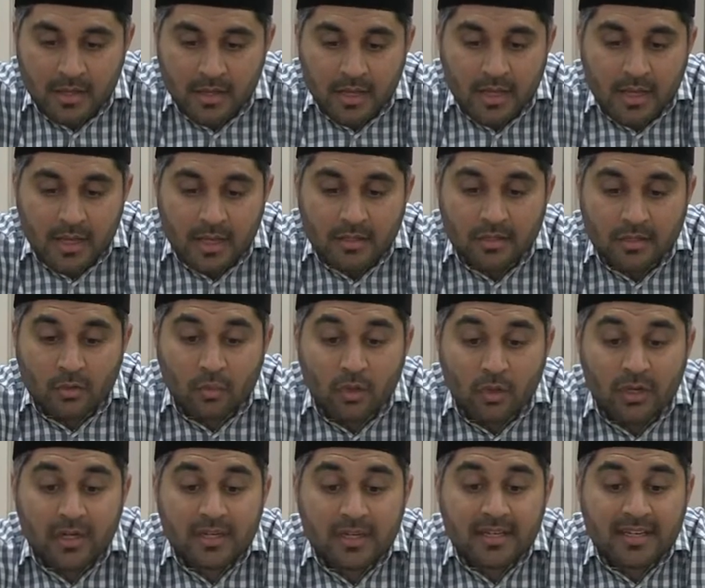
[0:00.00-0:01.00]
The
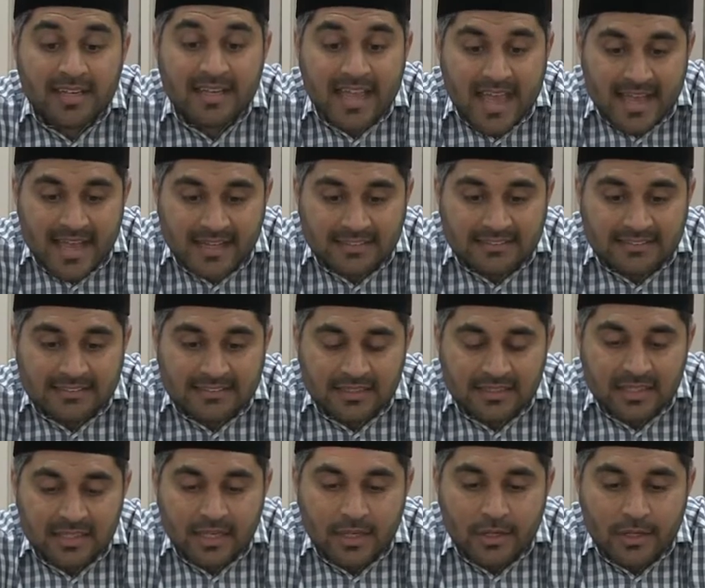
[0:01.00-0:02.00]
word guest
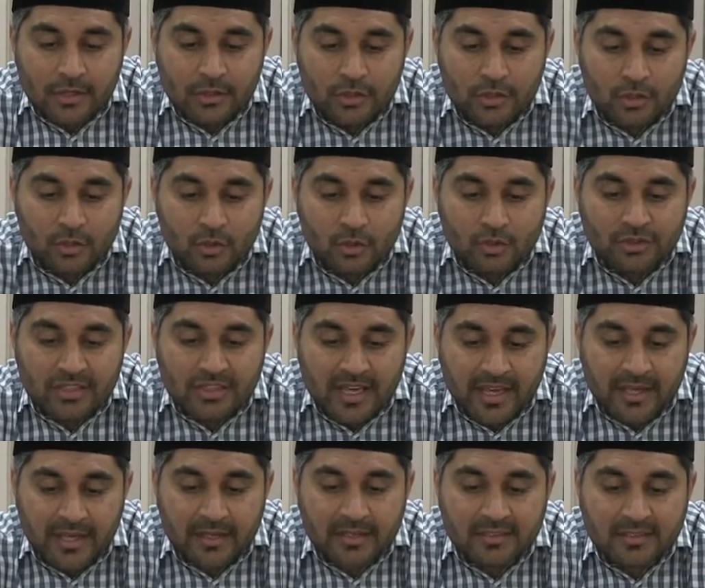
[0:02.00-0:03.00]
used
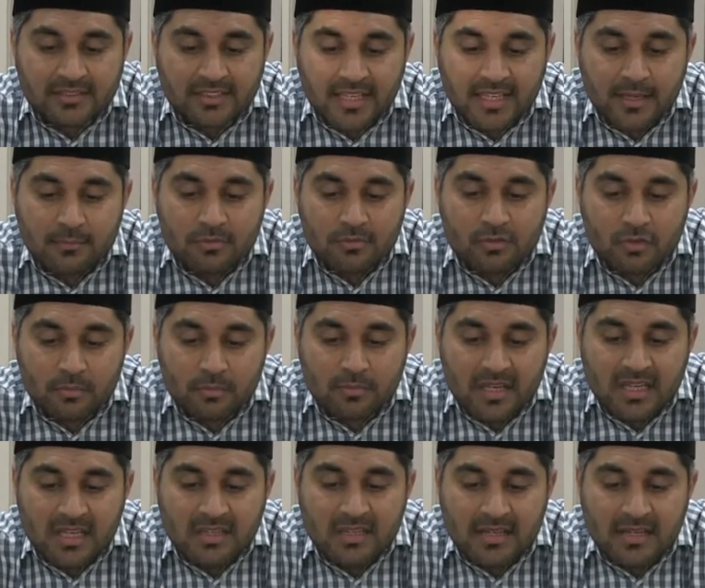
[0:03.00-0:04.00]
here seems to
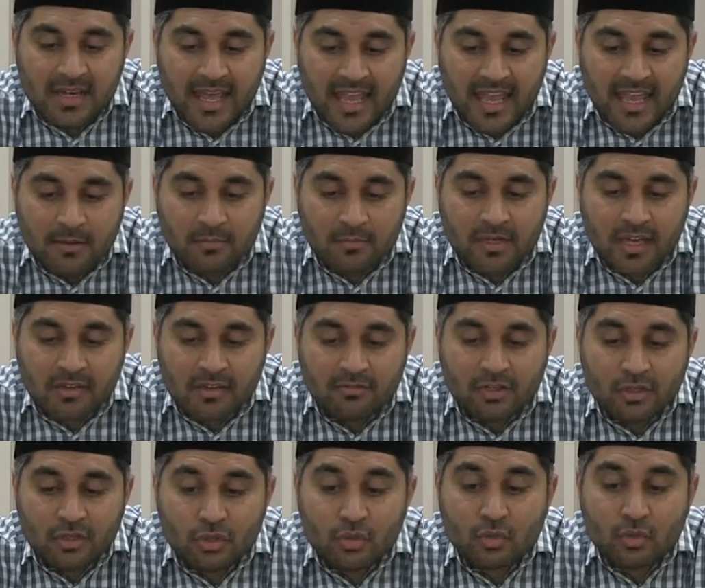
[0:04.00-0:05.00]
be the name
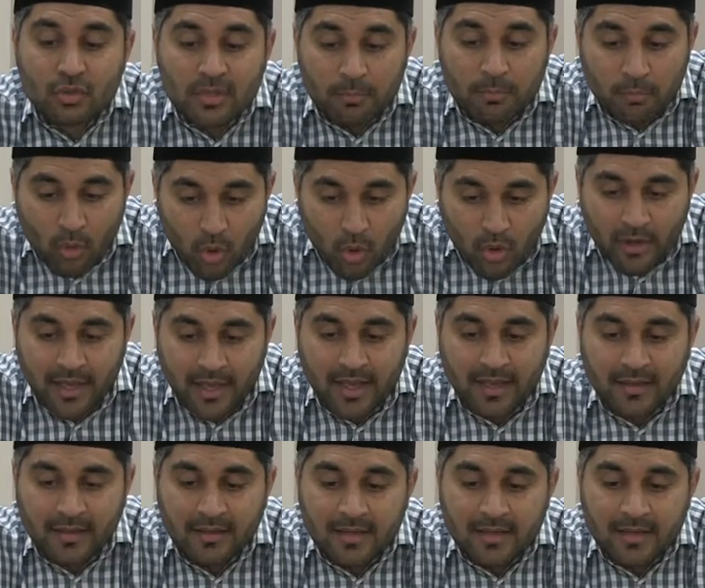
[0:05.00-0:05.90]
given to the boy.